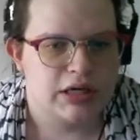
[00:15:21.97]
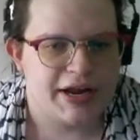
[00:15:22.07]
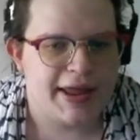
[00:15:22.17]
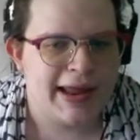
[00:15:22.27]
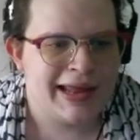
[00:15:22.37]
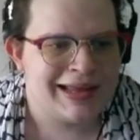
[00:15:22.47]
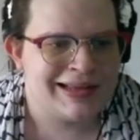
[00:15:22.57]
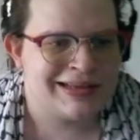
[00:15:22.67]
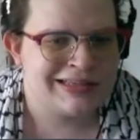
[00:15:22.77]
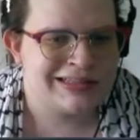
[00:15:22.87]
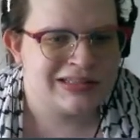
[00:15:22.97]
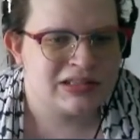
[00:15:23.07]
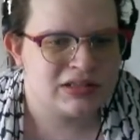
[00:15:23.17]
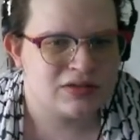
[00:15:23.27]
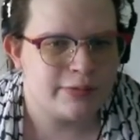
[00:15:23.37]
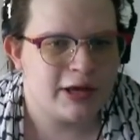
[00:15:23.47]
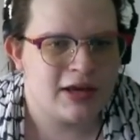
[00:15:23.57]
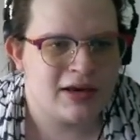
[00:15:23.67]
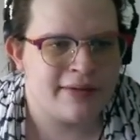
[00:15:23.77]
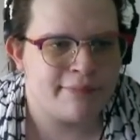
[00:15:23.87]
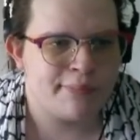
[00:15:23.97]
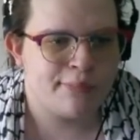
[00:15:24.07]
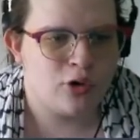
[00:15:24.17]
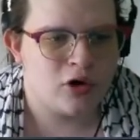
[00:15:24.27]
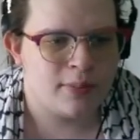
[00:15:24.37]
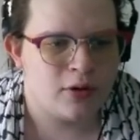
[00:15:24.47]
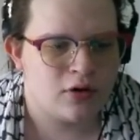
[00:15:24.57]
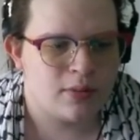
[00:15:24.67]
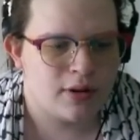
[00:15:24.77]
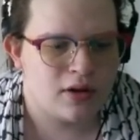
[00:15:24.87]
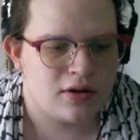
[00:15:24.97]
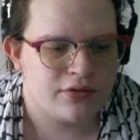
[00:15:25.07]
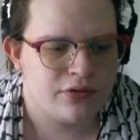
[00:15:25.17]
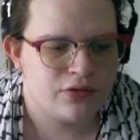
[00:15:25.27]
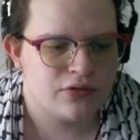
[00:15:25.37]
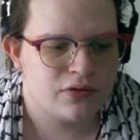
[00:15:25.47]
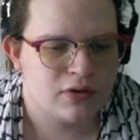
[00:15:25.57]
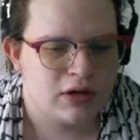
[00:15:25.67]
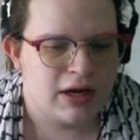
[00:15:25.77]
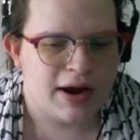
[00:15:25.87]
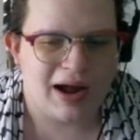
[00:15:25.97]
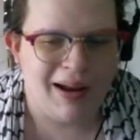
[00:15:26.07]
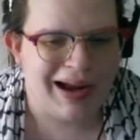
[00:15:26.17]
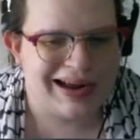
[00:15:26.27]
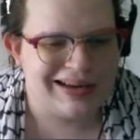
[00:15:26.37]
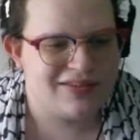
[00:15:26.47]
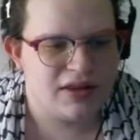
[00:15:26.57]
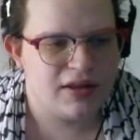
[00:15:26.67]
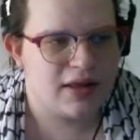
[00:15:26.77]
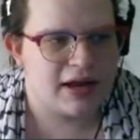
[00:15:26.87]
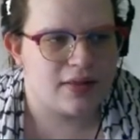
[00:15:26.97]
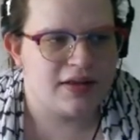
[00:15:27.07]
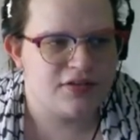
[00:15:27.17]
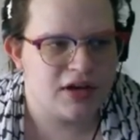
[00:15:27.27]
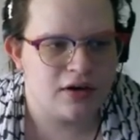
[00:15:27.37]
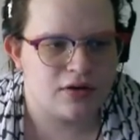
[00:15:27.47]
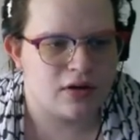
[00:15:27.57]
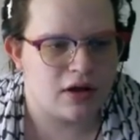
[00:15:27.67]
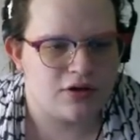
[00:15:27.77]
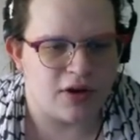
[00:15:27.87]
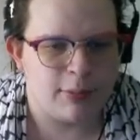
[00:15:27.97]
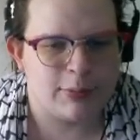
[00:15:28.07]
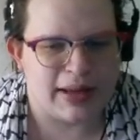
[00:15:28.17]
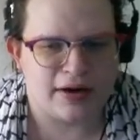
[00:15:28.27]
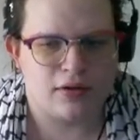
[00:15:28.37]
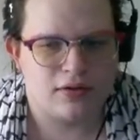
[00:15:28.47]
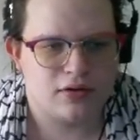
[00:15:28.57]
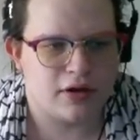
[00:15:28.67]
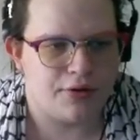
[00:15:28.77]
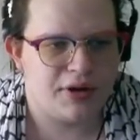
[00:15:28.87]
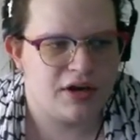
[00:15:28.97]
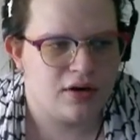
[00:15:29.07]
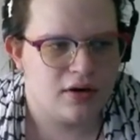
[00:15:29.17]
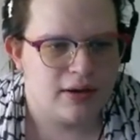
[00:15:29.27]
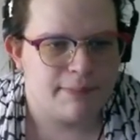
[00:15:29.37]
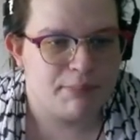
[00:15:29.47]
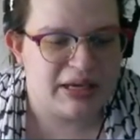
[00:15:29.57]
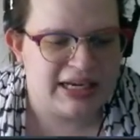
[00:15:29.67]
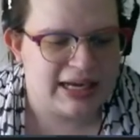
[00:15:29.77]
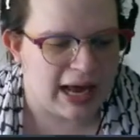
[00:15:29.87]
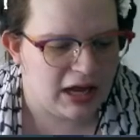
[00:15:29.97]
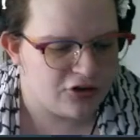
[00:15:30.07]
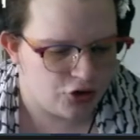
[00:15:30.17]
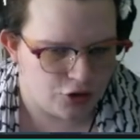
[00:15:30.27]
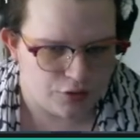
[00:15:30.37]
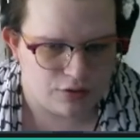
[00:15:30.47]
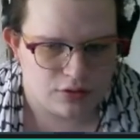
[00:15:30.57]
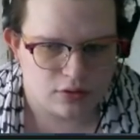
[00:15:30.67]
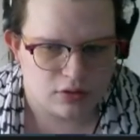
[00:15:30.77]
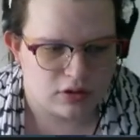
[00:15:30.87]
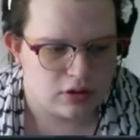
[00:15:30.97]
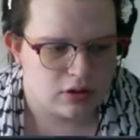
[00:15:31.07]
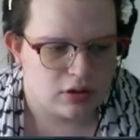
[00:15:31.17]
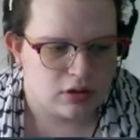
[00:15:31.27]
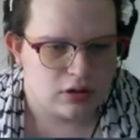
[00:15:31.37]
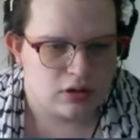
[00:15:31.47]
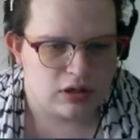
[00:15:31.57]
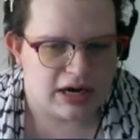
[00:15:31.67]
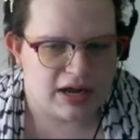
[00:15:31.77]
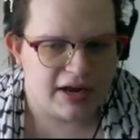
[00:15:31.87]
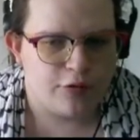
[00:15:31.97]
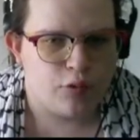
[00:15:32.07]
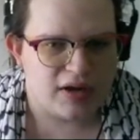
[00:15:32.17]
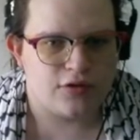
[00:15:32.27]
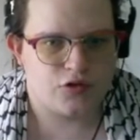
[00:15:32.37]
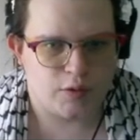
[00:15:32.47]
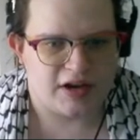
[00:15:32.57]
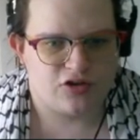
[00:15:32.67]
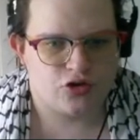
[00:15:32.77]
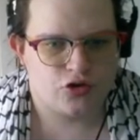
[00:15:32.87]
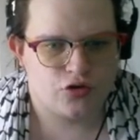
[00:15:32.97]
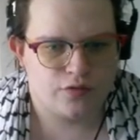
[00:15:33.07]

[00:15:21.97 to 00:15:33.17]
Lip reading: And we can get more Pokeballs. I honestly like. Let's get a double battle going. Pikachu. I will switch.